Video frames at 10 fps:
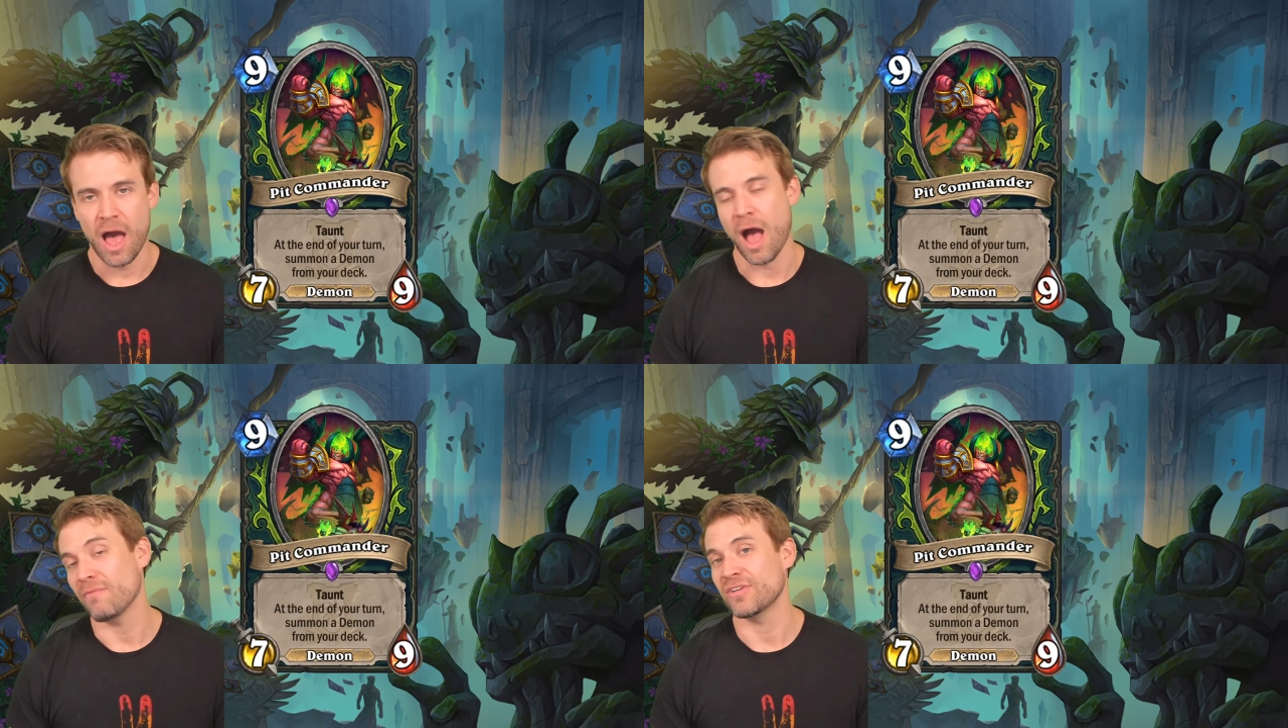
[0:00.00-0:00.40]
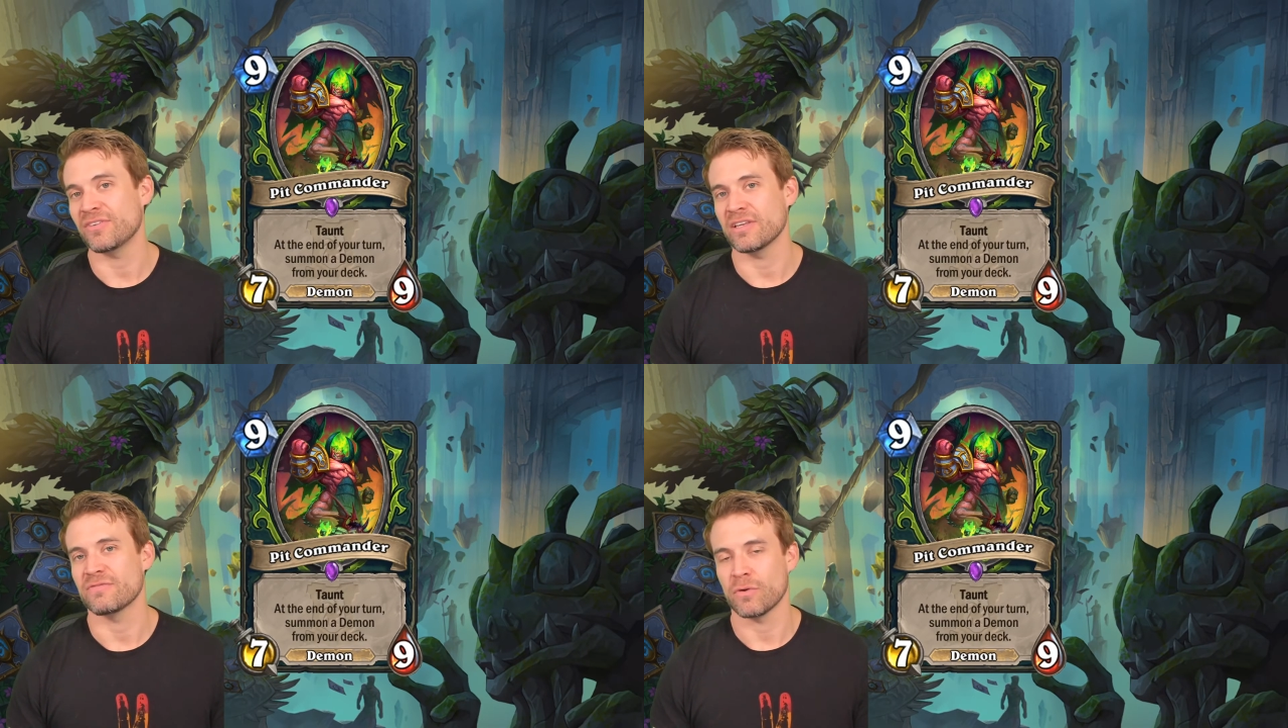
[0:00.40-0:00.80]

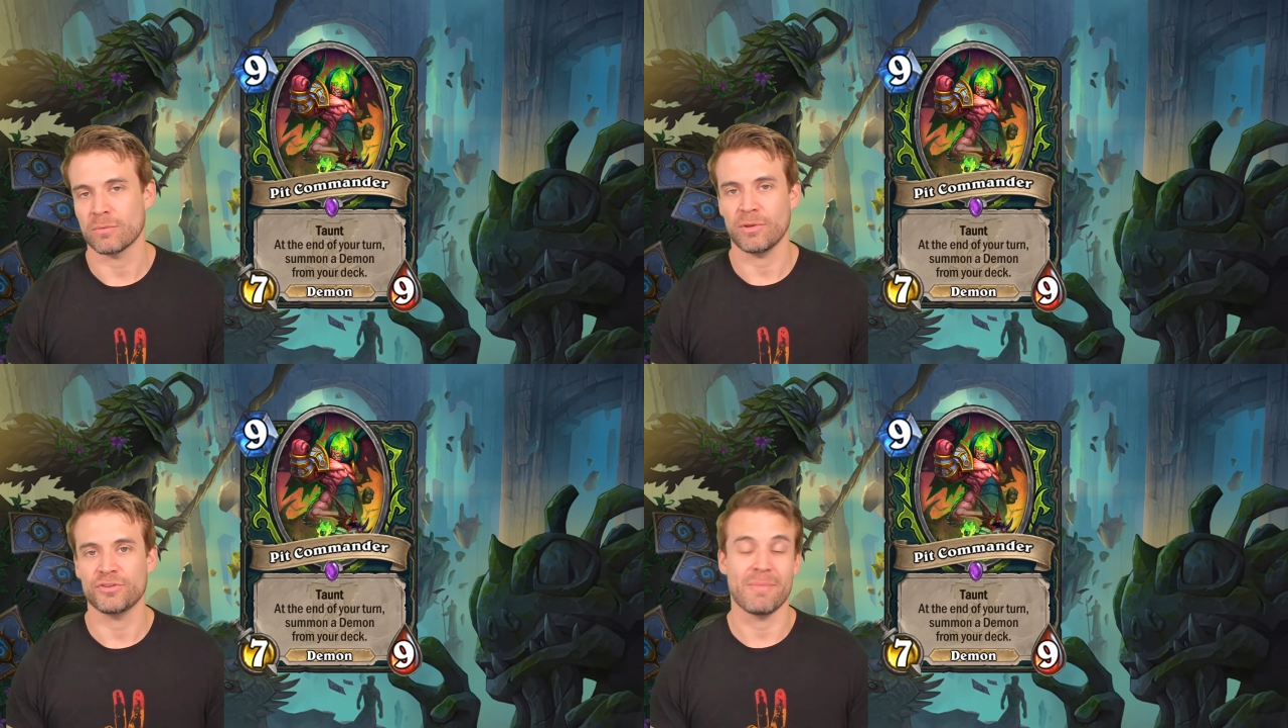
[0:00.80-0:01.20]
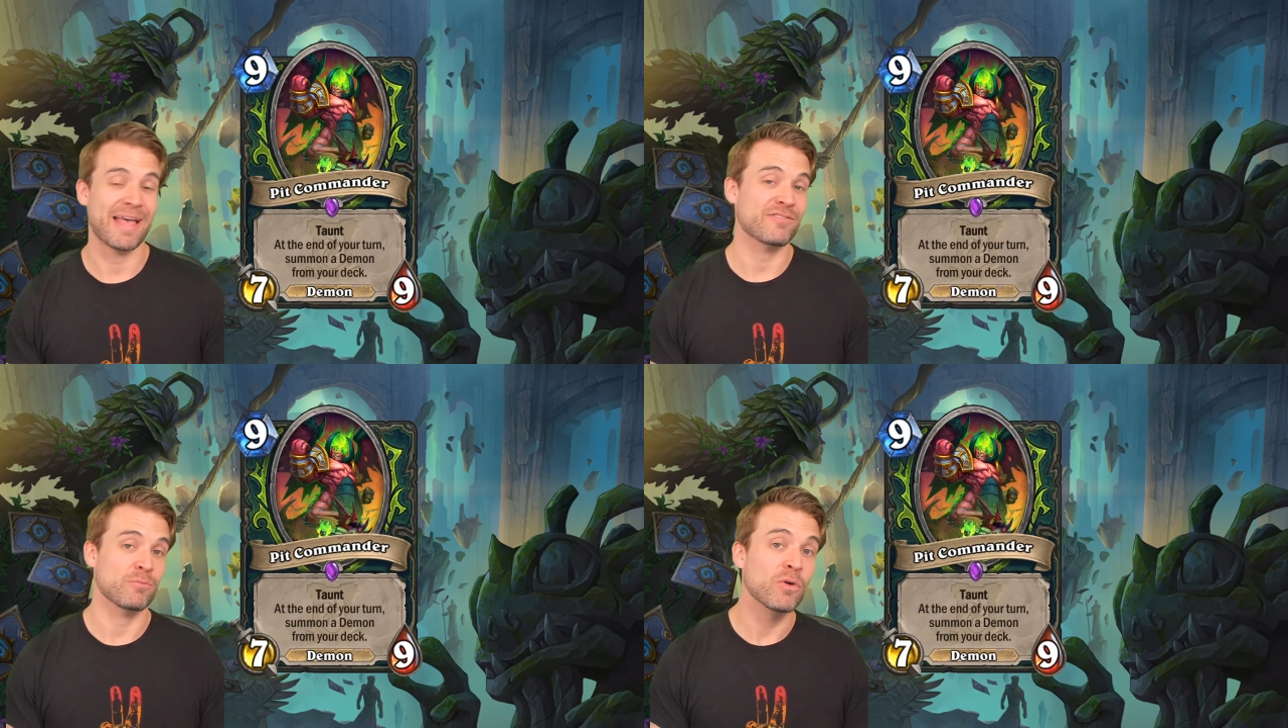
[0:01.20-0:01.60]
Obviously, it's vulnerable to
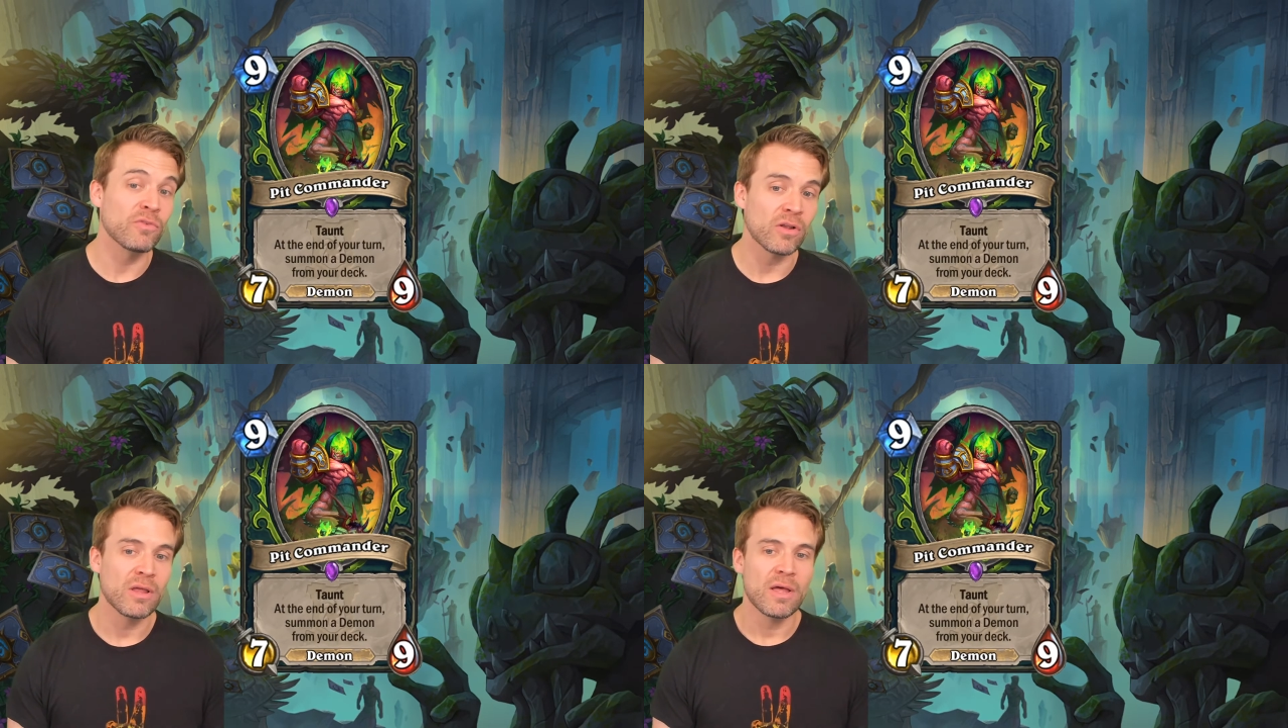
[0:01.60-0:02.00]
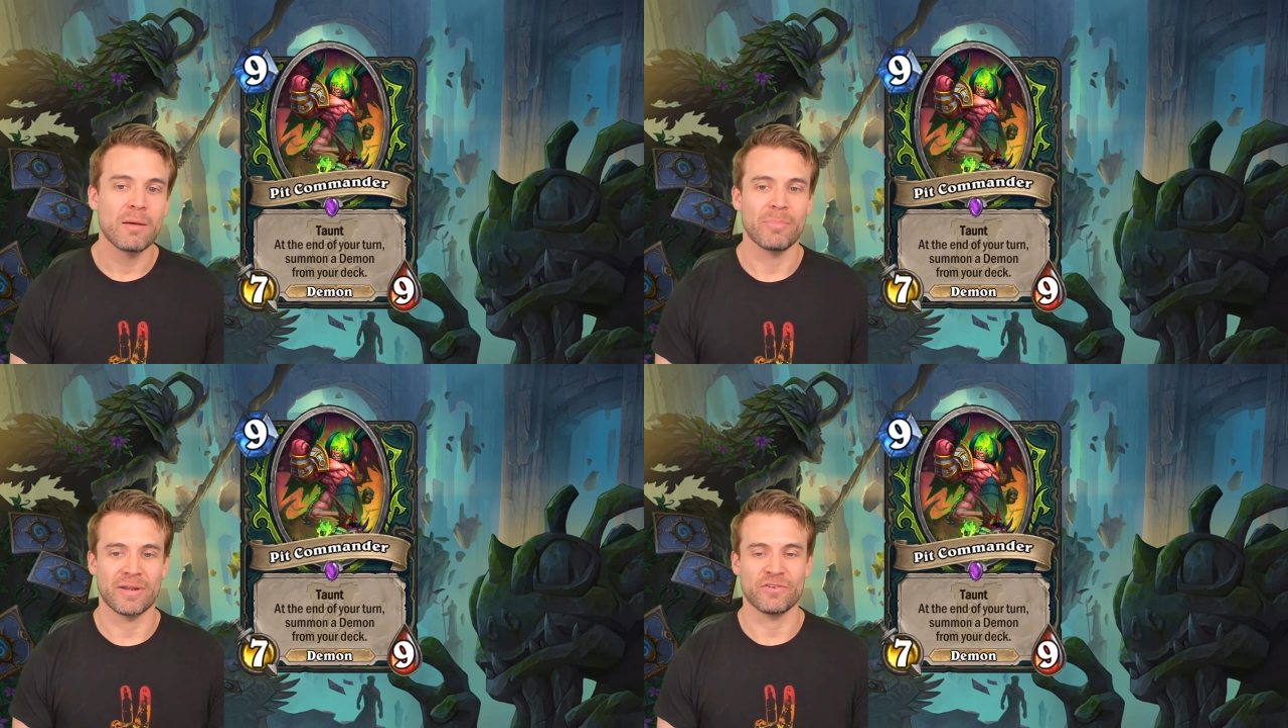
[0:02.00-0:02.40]
mass removal,
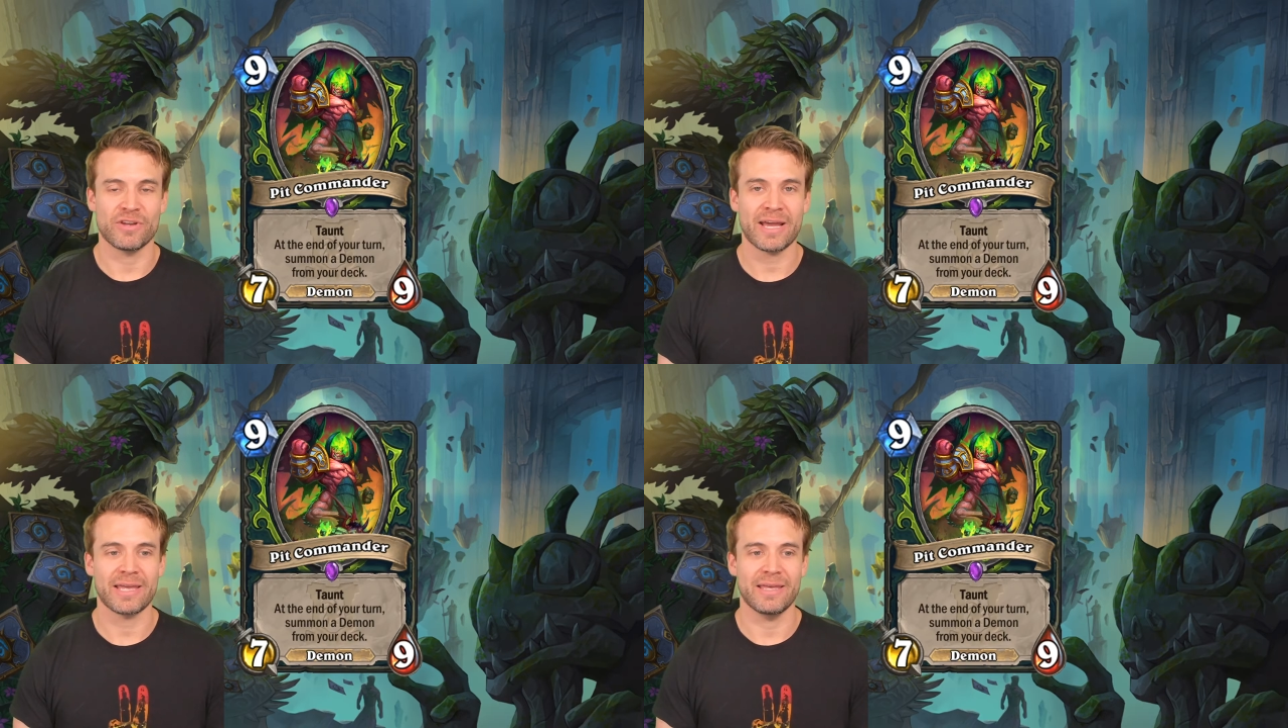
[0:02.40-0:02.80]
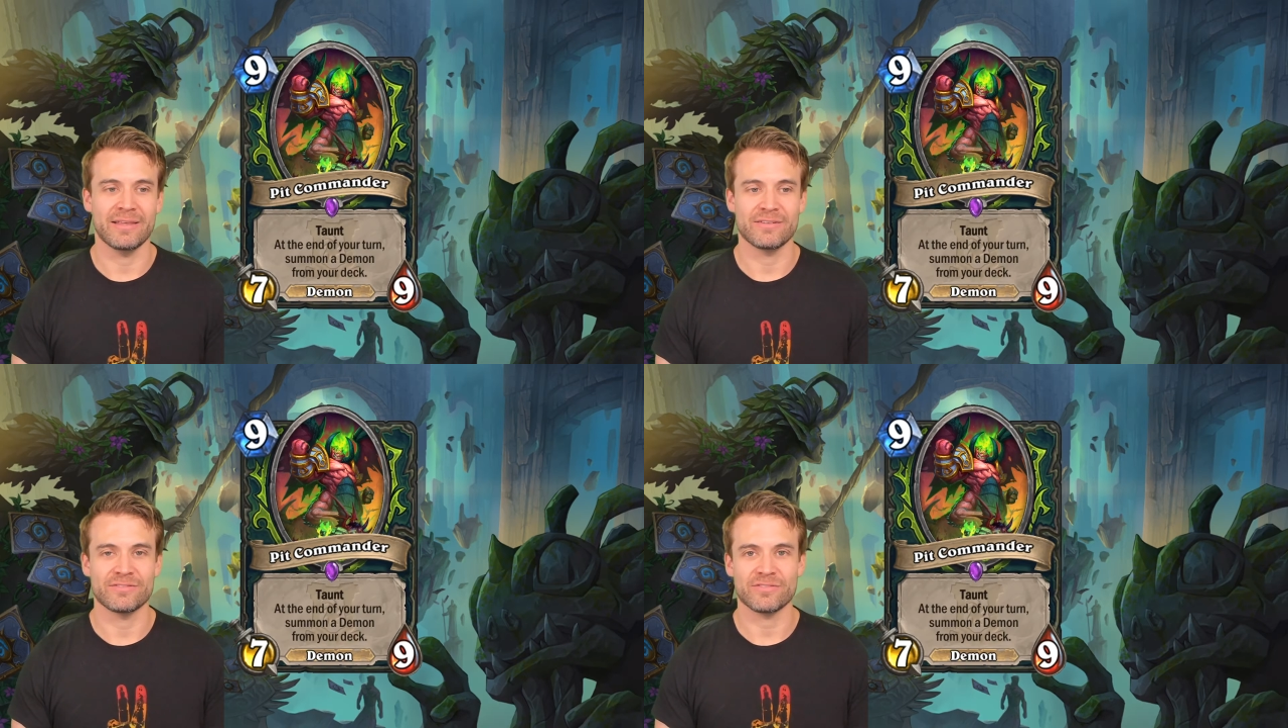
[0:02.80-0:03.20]
but if your deck
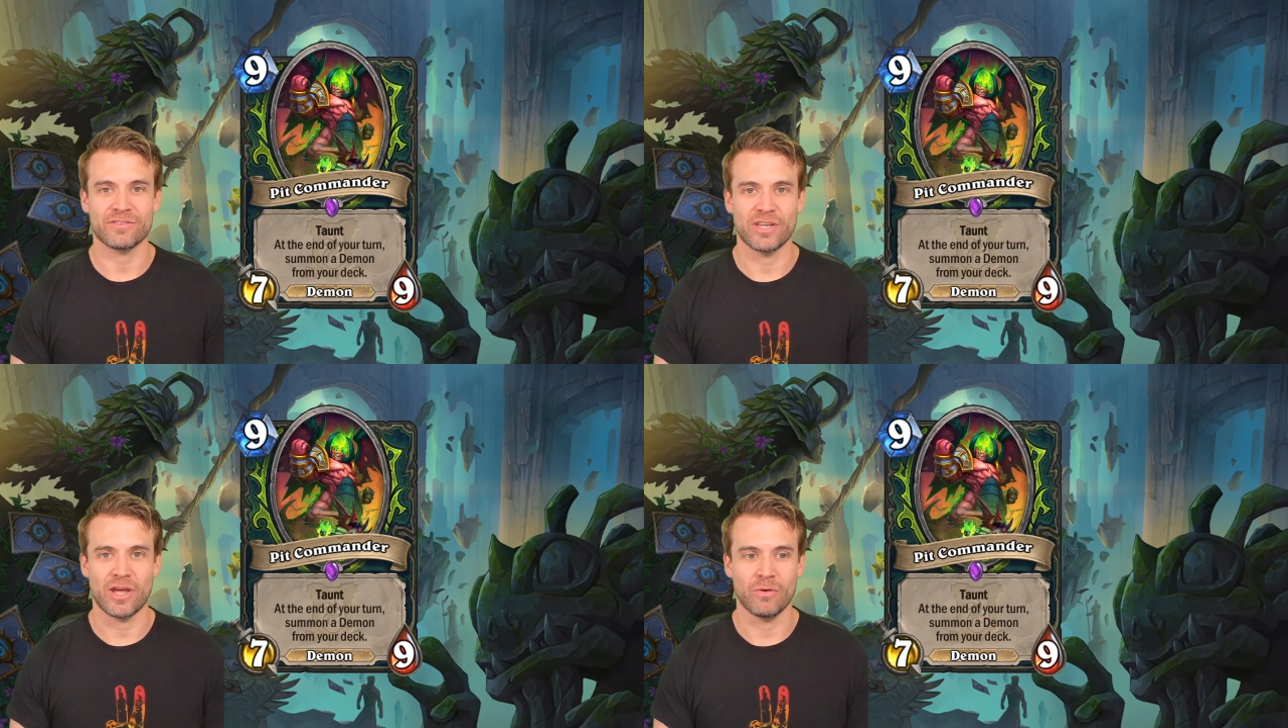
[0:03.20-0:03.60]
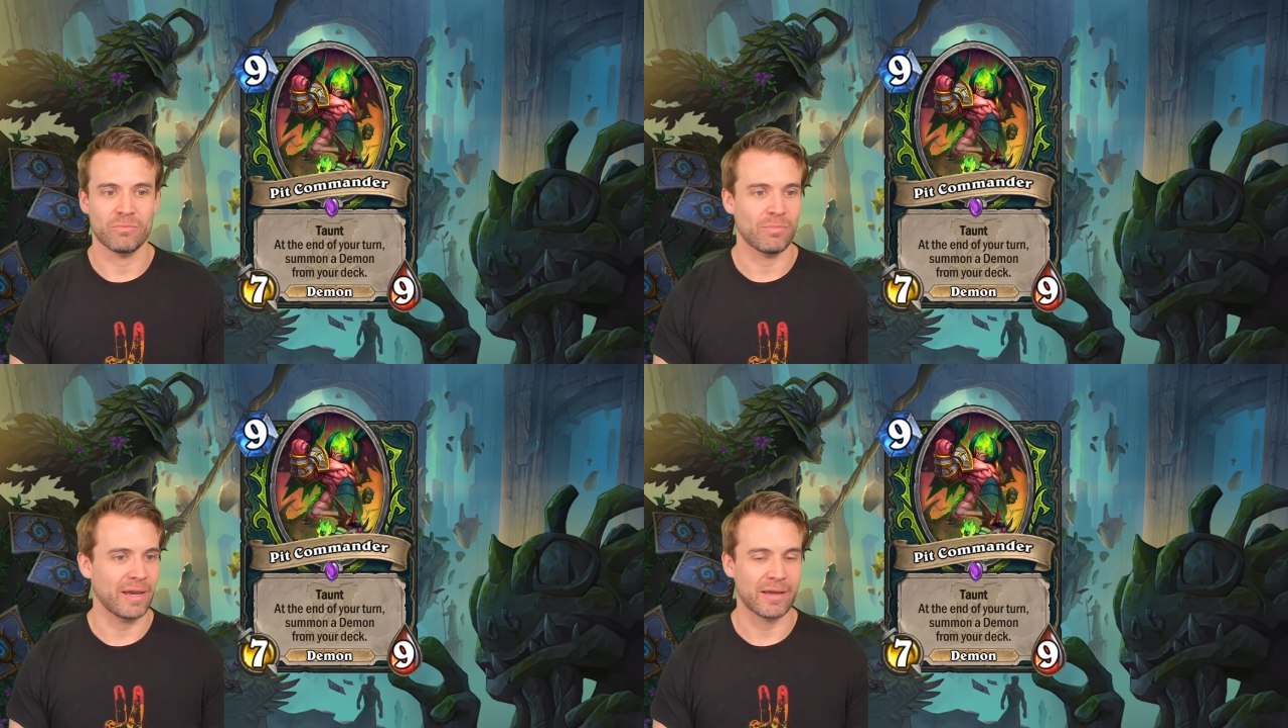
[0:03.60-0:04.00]
is
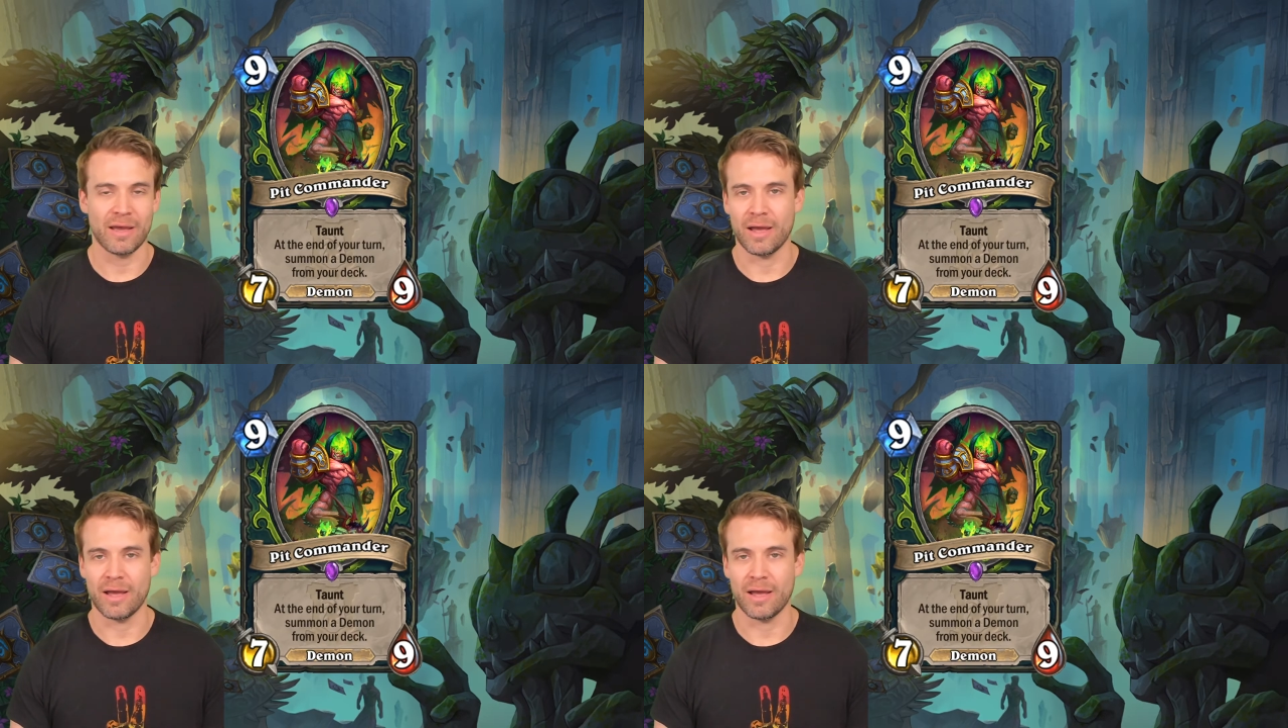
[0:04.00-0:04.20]
like